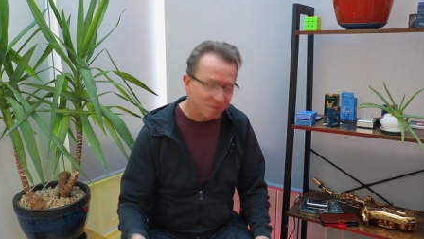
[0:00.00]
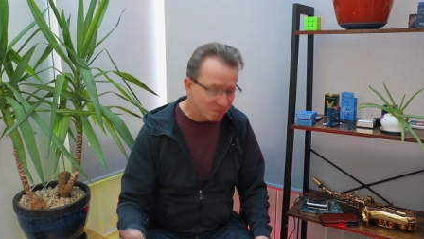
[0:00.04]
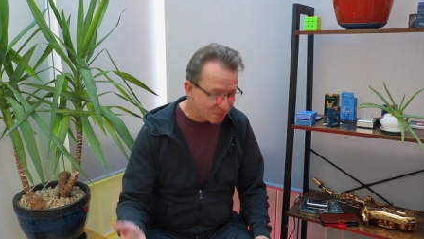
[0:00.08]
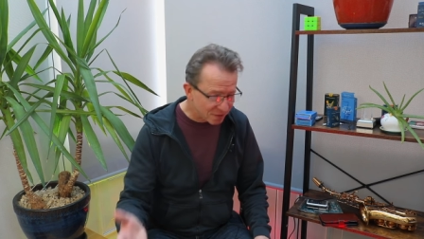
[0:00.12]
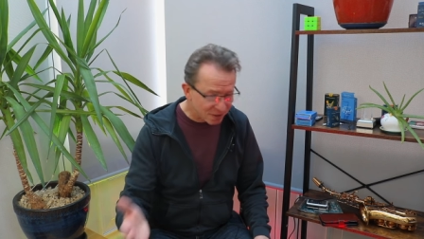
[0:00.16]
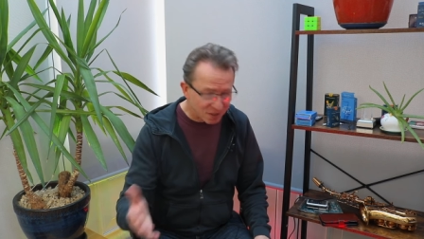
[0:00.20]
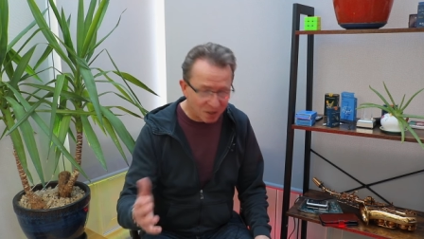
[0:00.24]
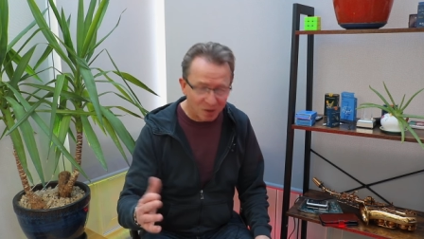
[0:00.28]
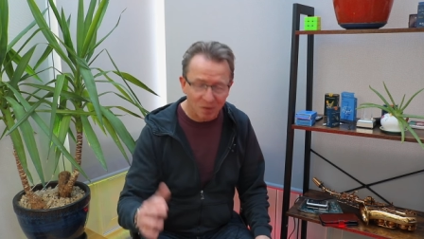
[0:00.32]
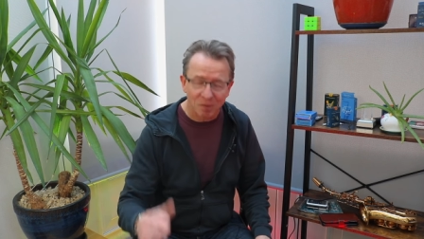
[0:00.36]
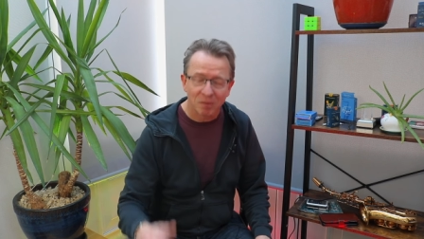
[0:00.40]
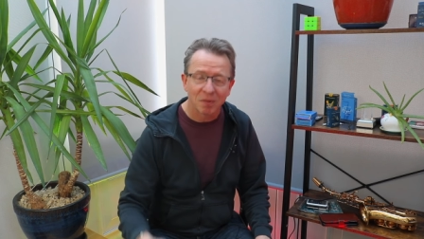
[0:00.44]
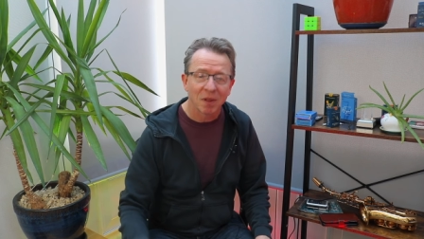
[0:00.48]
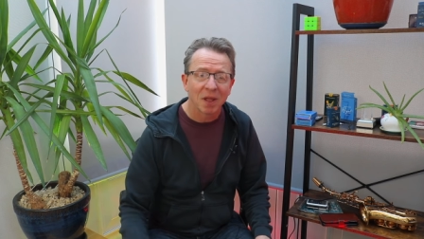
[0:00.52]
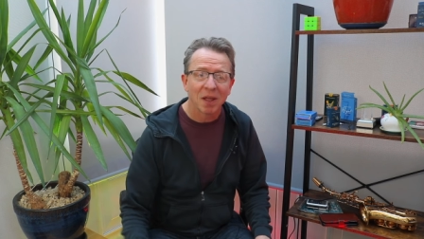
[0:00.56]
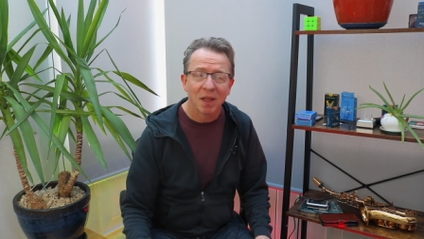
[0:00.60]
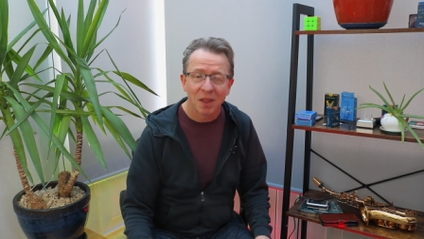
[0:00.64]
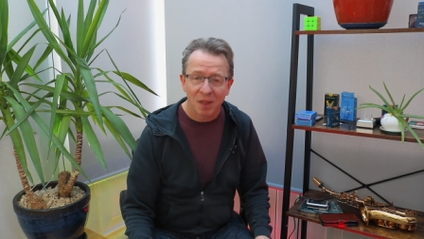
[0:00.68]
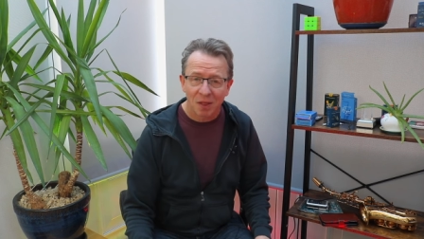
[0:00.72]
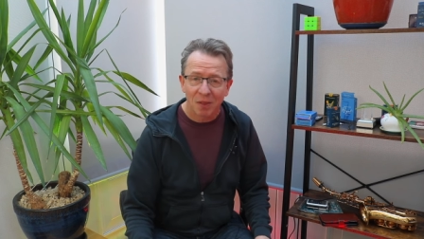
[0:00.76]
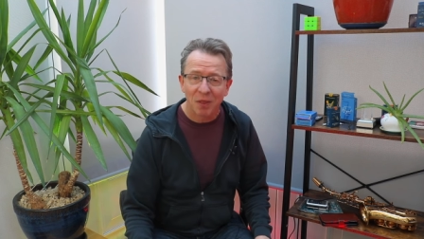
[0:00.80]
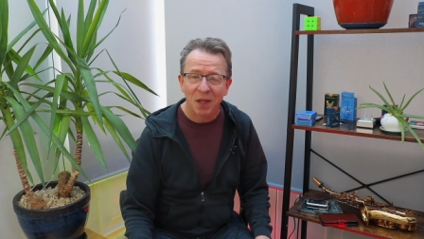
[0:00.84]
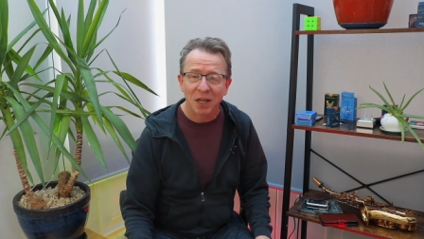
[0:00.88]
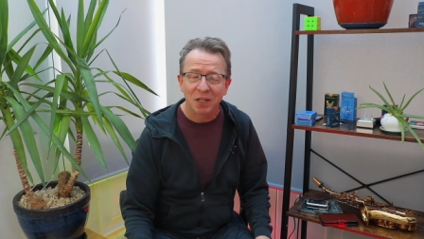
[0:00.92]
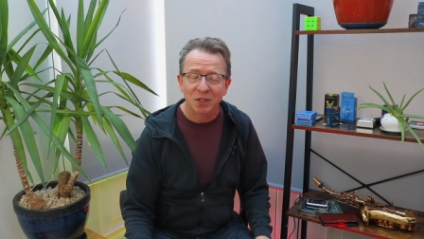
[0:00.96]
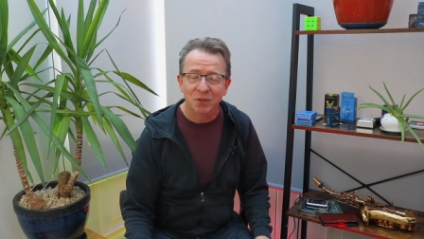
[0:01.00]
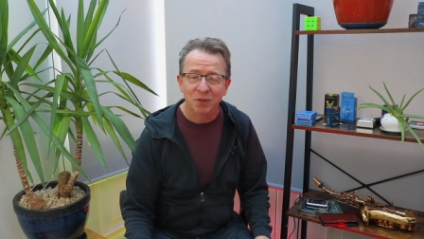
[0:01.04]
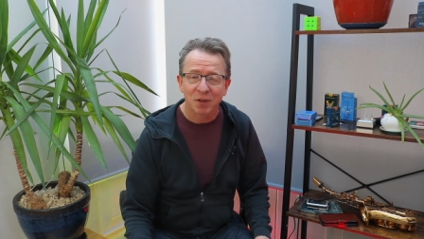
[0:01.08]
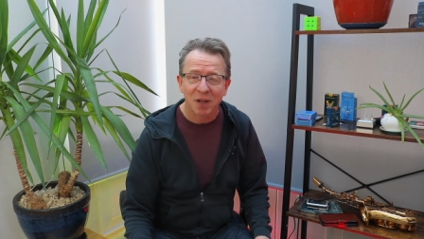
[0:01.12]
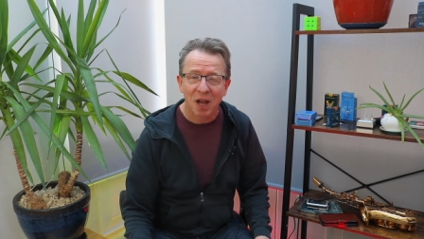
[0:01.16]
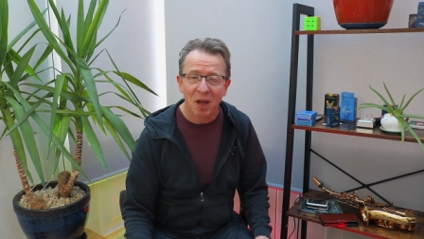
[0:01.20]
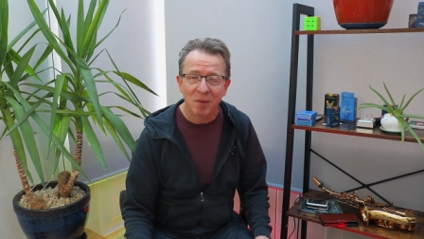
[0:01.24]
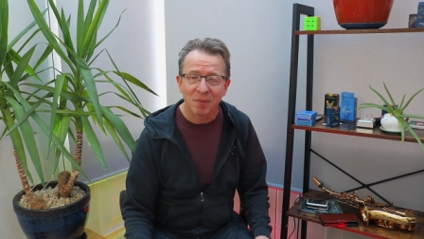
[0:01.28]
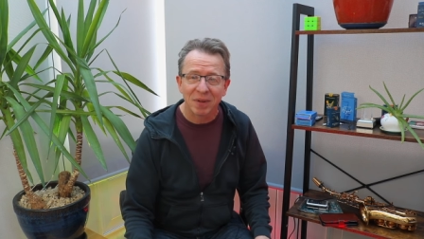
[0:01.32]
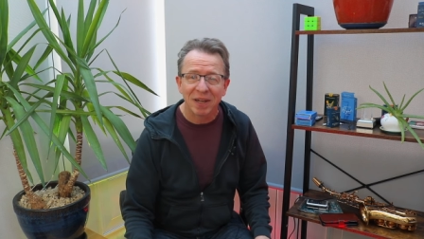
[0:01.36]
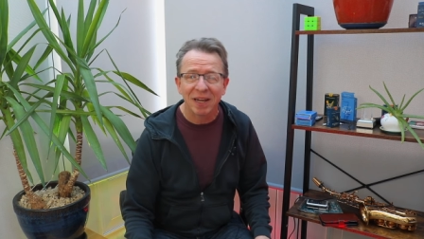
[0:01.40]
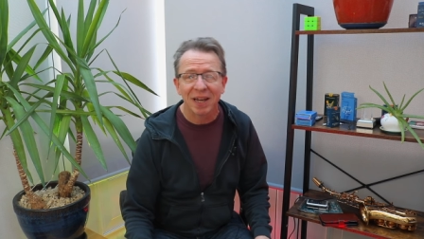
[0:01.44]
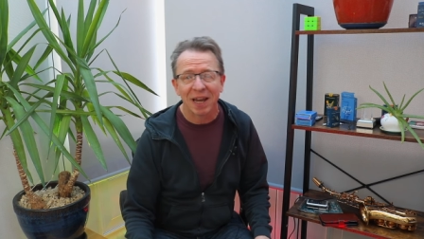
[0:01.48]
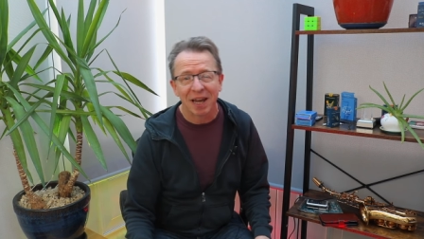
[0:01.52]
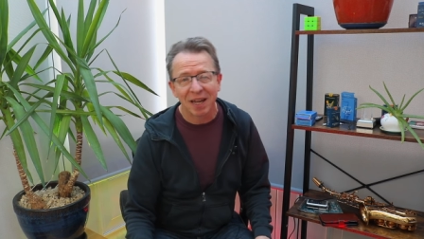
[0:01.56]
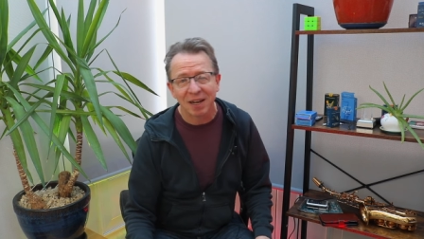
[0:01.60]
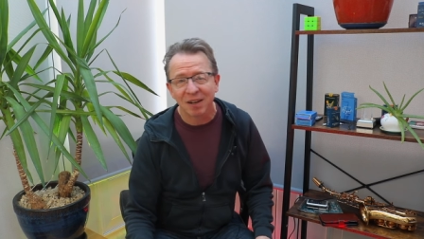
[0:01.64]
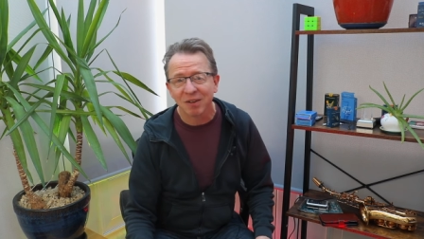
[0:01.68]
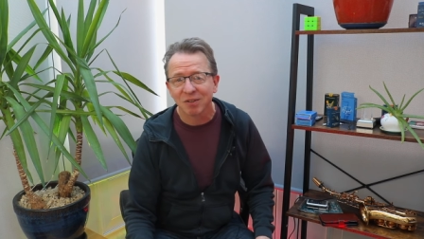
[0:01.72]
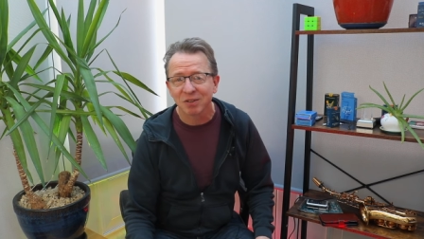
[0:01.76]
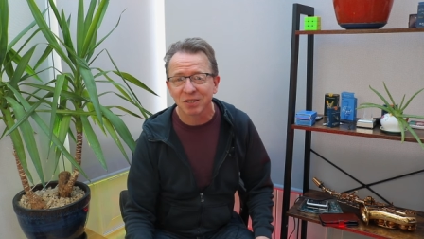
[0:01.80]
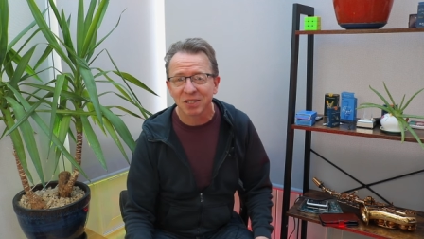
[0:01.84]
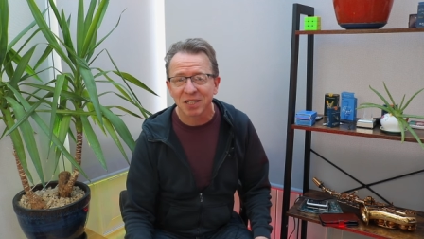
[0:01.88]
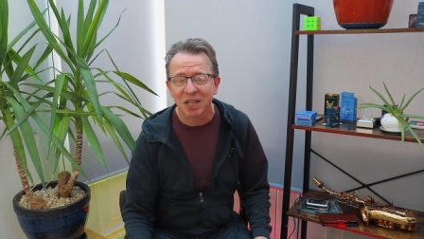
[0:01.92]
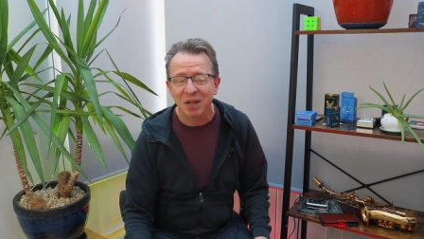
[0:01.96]
So thanks for coming and
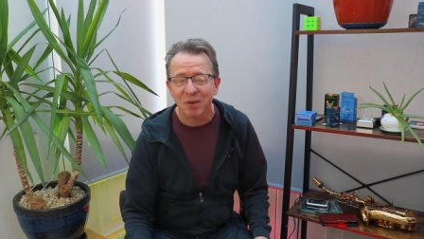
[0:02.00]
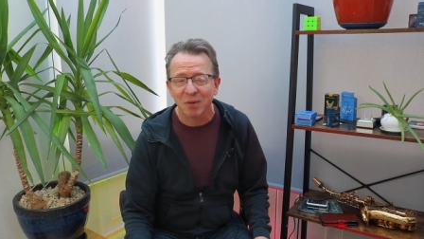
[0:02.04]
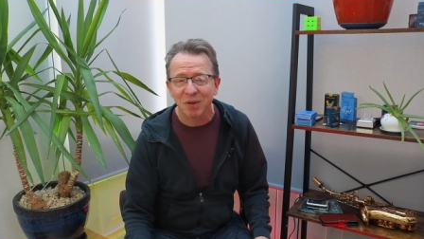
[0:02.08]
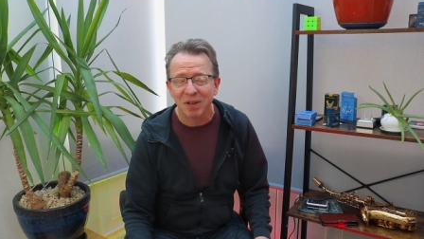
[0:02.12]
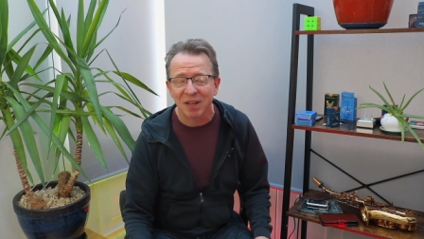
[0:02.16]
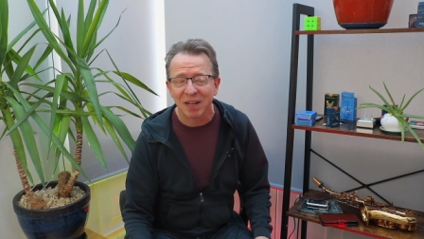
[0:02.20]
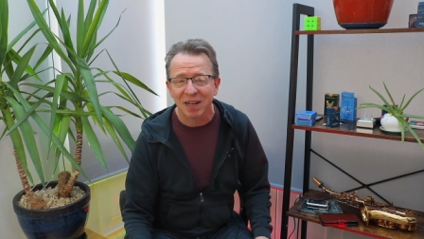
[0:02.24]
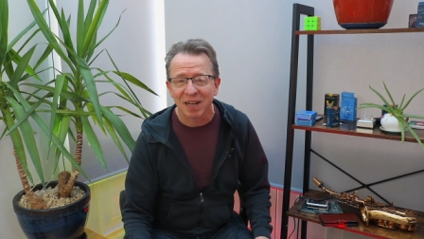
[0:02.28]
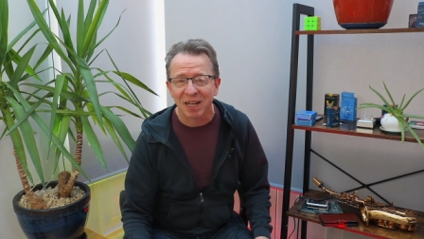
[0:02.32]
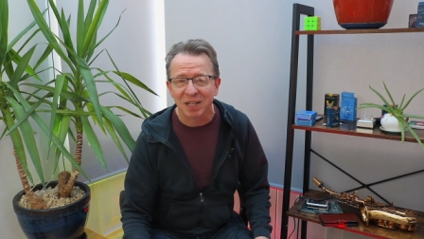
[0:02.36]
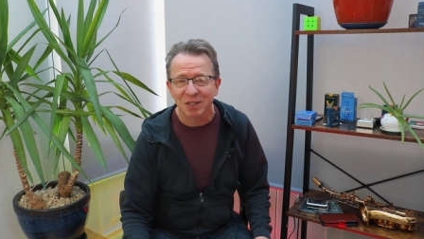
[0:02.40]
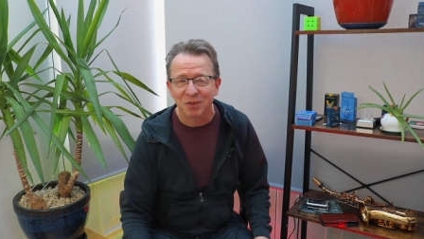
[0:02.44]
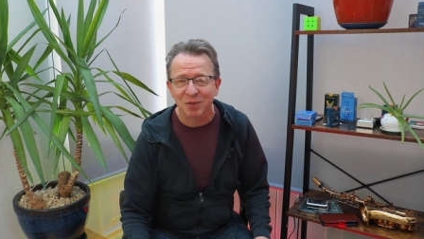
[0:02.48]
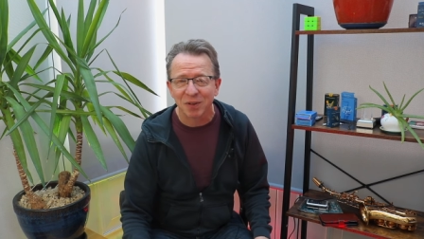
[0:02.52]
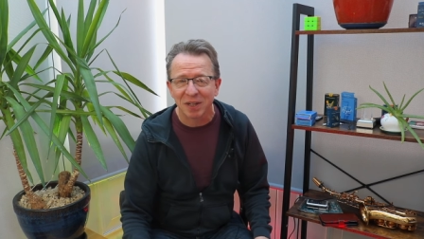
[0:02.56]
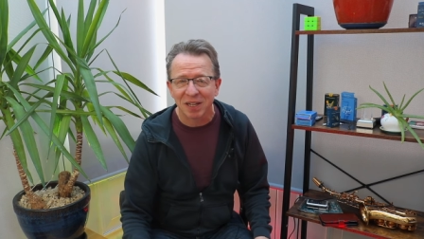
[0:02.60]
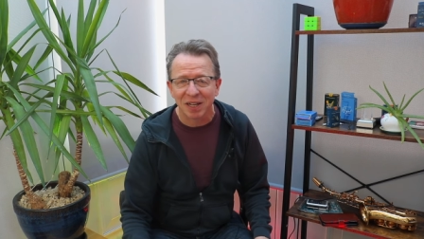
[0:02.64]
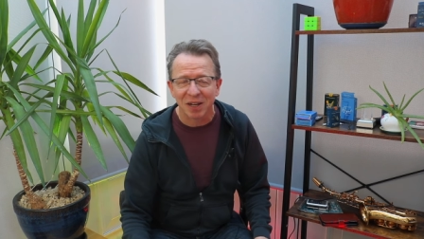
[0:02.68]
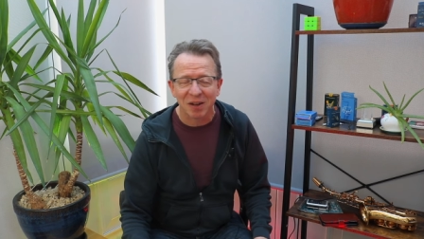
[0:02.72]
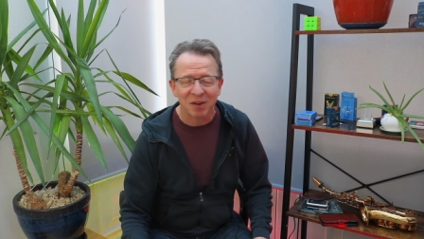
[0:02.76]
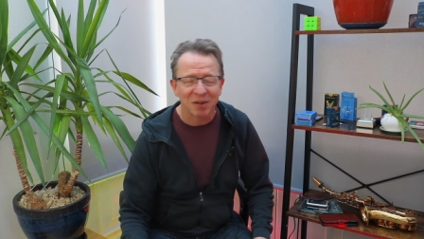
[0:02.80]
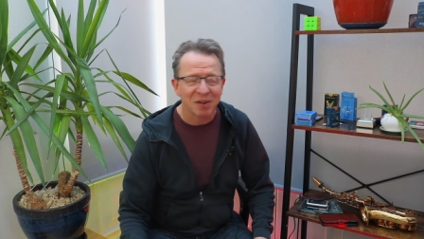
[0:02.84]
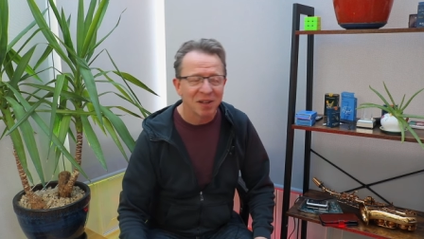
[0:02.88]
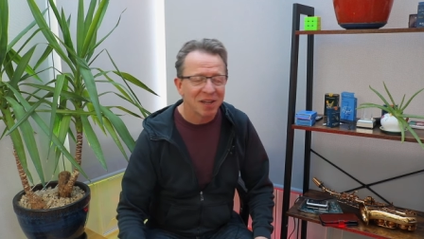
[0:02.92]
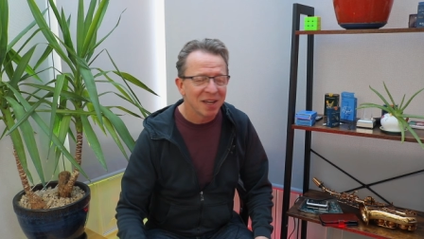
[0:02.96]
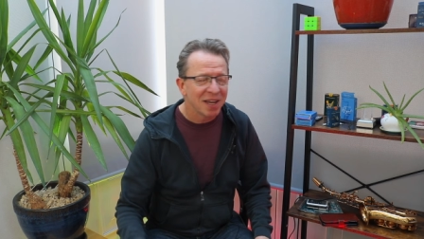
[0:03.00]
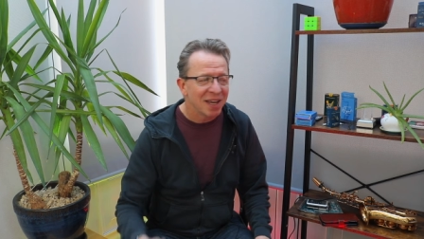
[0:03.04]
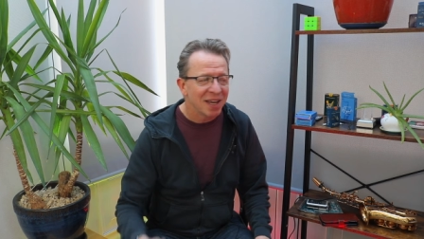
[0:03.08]
I'll see you in the next video.